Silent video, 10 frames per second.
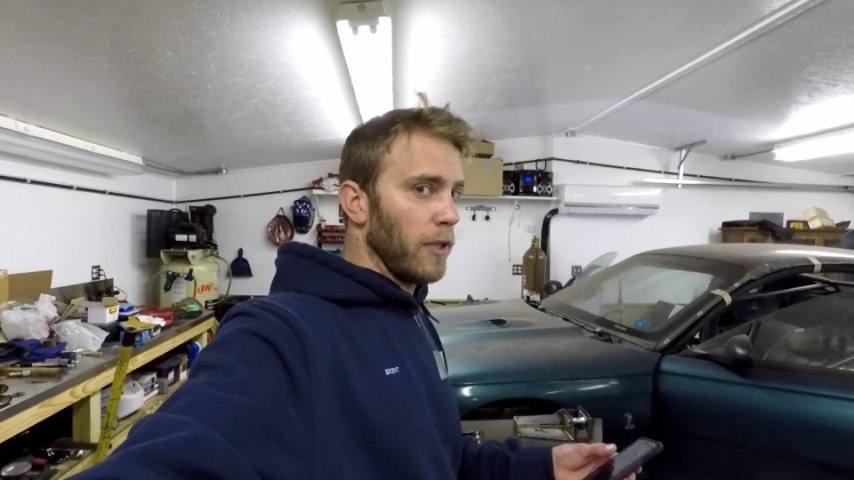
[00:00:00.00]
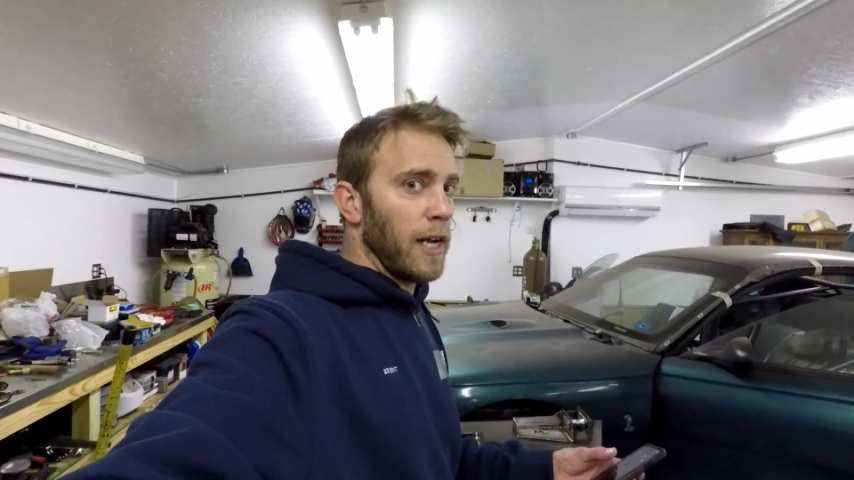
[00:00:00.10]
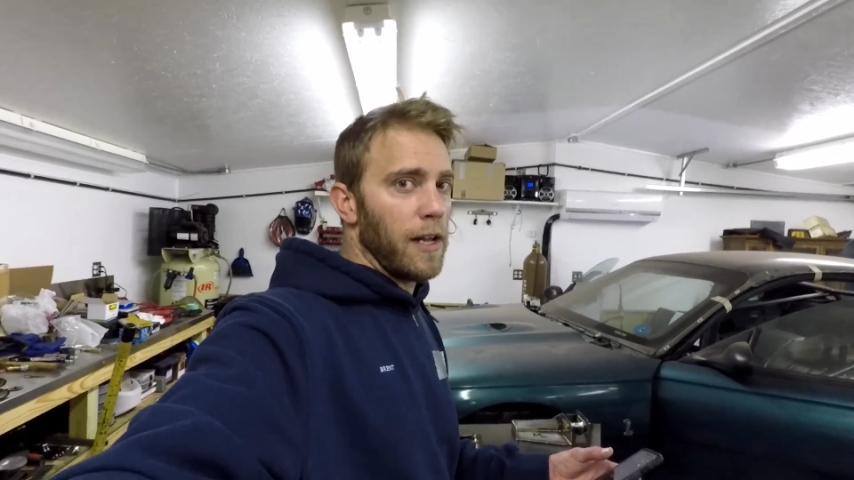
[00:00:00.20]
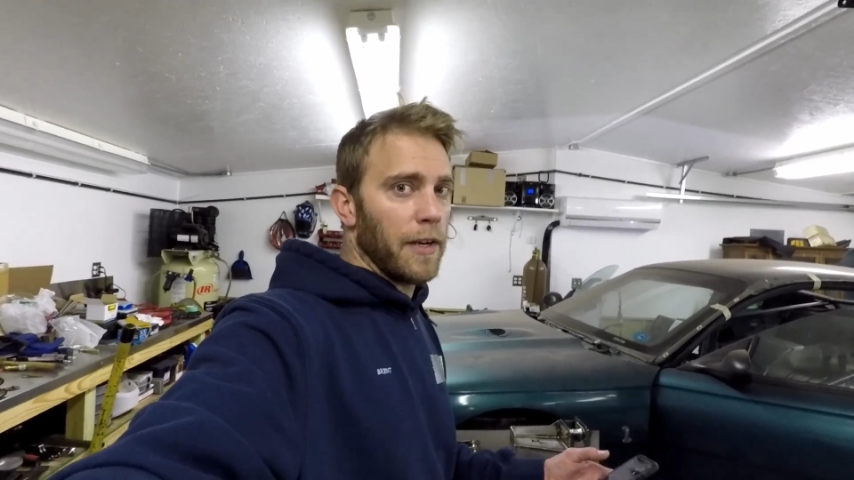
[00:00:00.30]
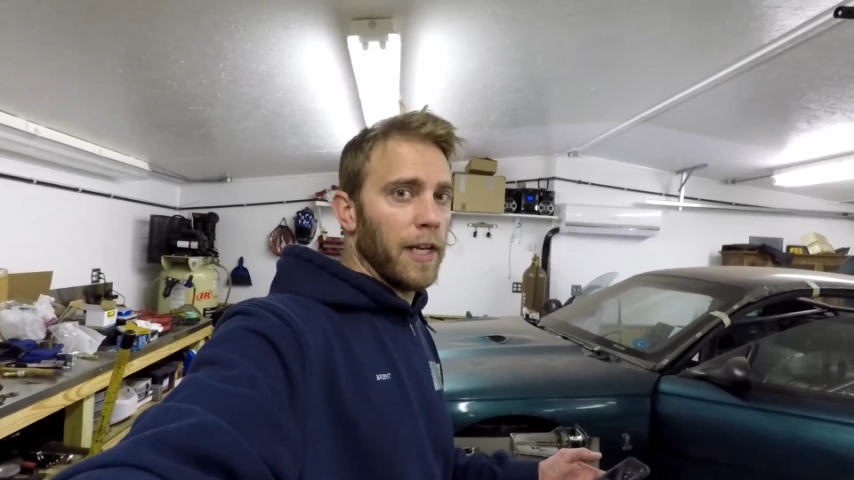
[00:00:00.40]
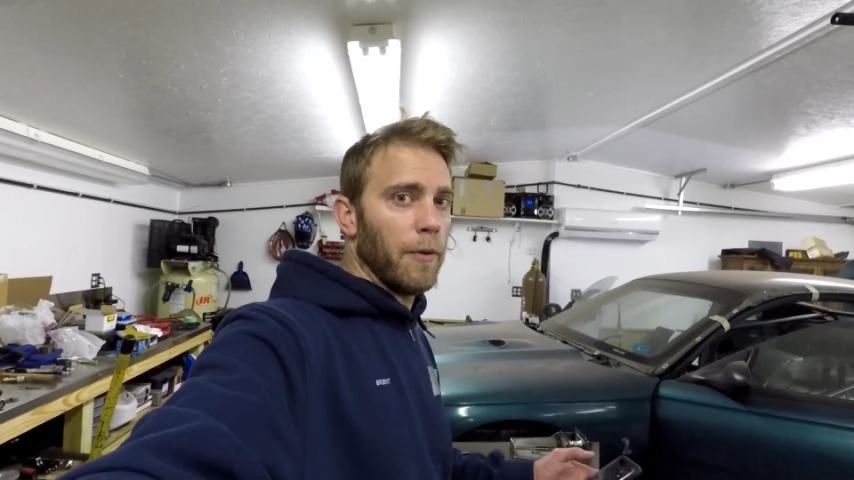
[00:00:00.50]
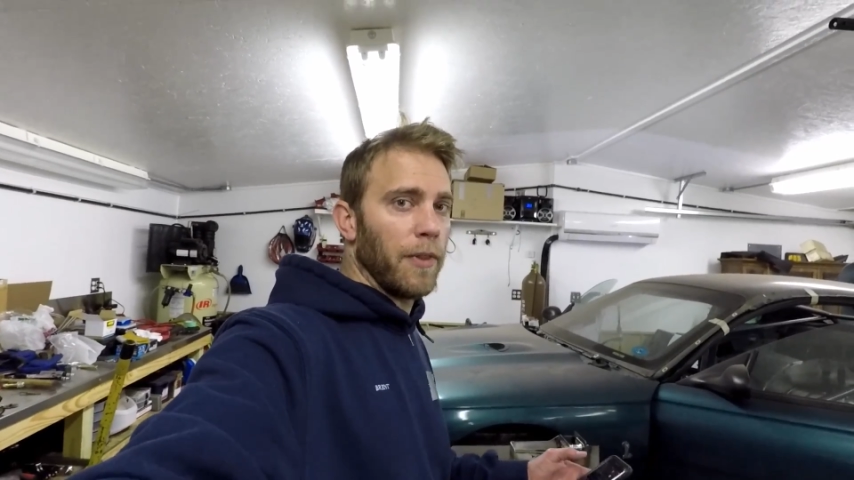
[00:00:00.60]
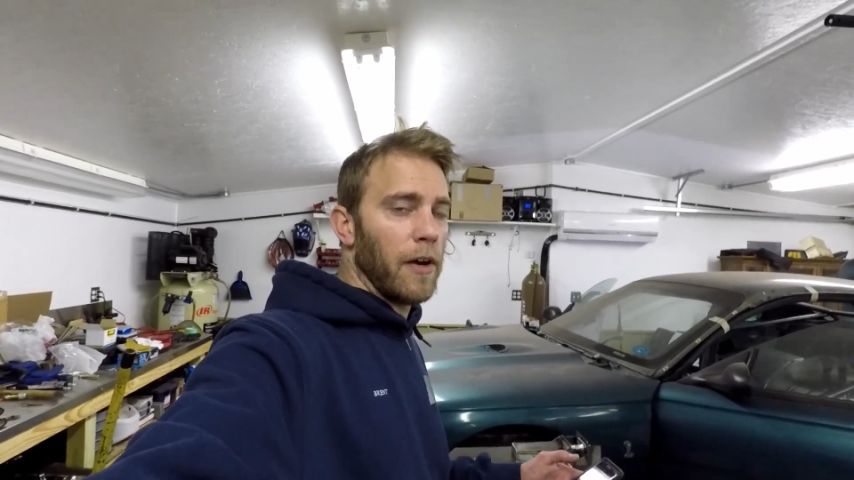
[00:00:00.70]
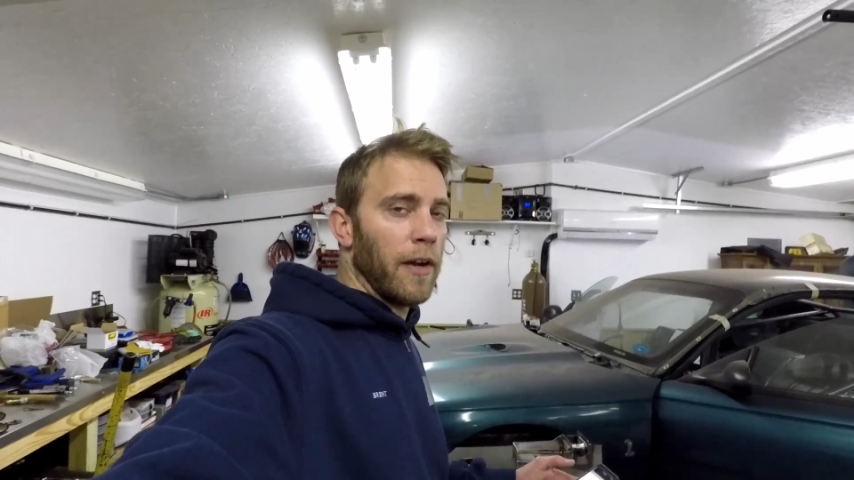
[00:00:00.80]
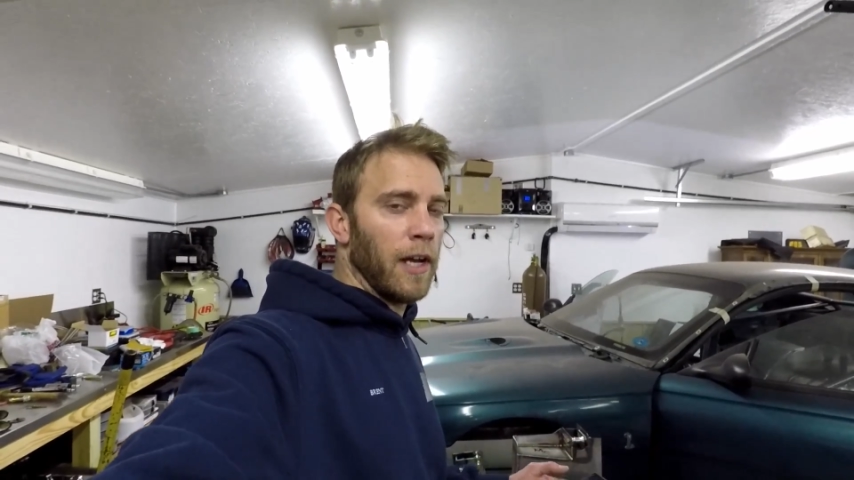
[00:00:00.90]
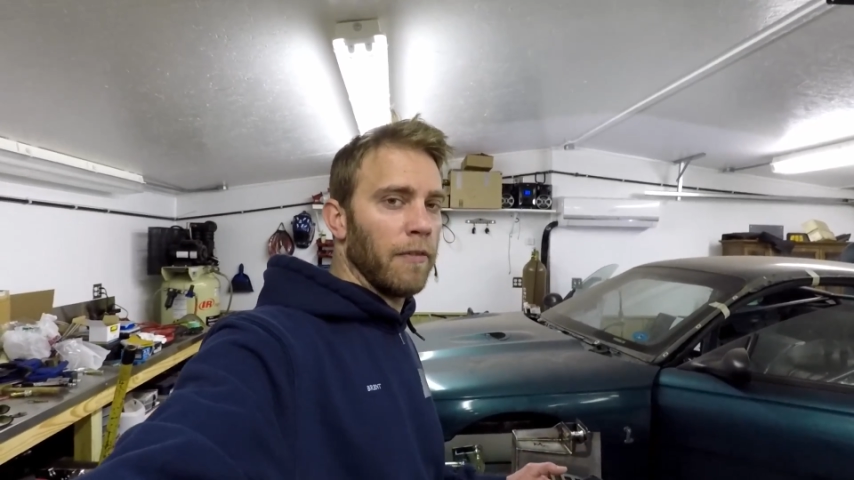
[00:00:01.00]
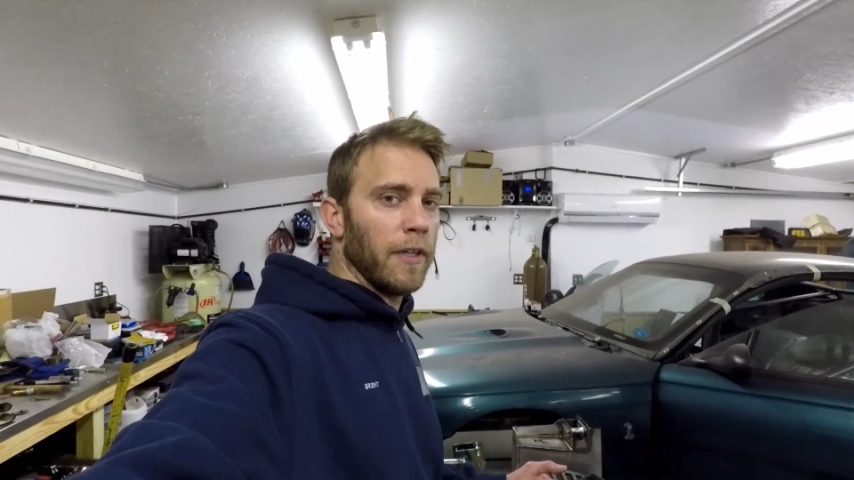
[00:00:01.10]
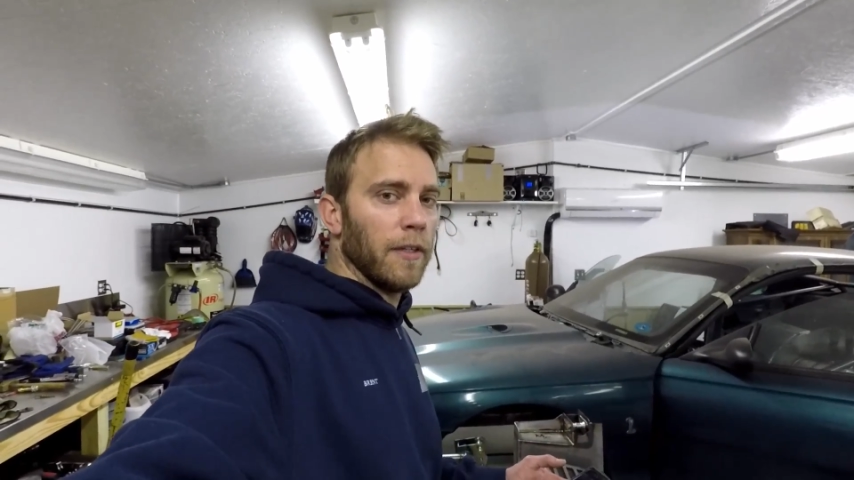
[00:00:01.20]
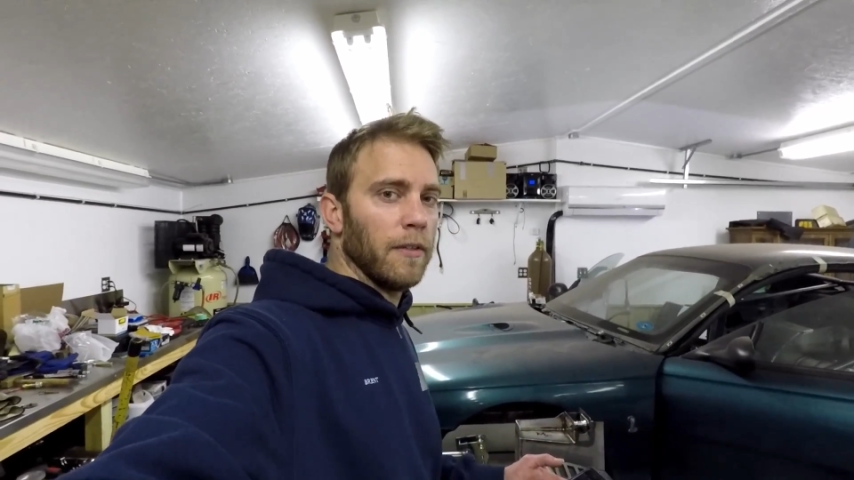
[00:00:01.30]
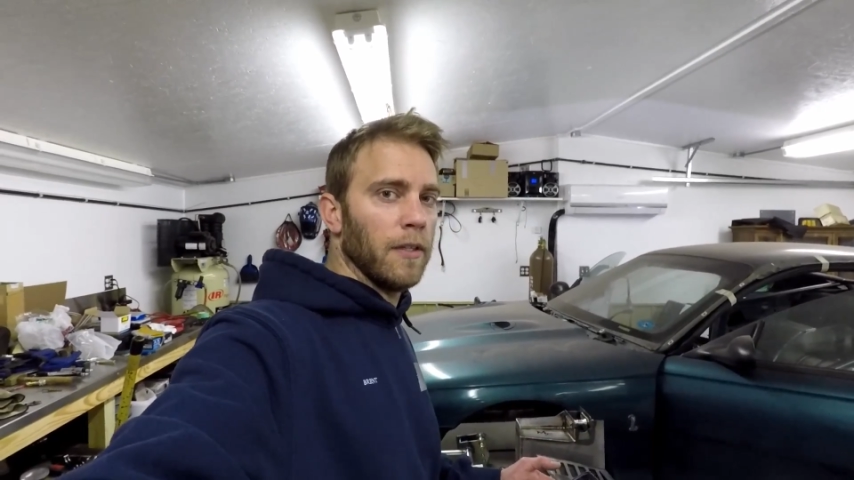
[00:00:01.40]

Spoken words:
the holiday without having